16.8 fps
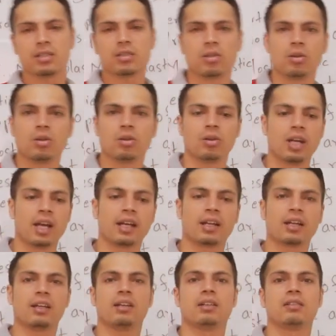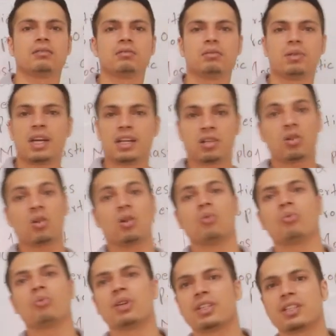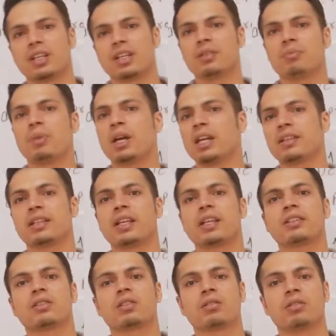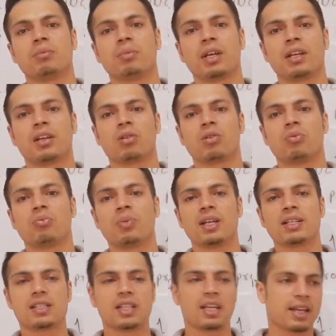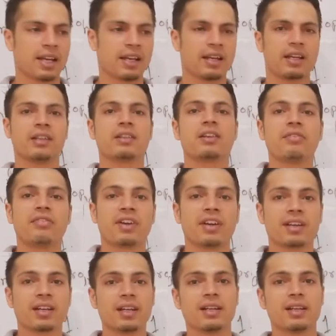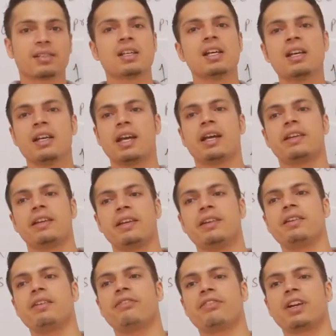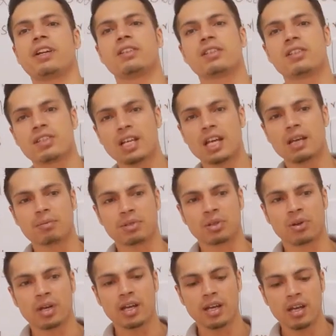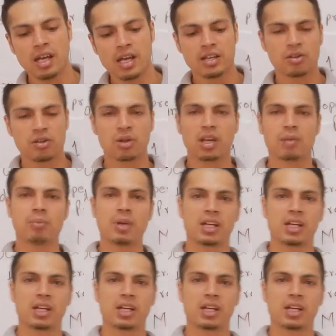So like at home we see many things made out of plastic and in different colors and in different shapes, okay. You can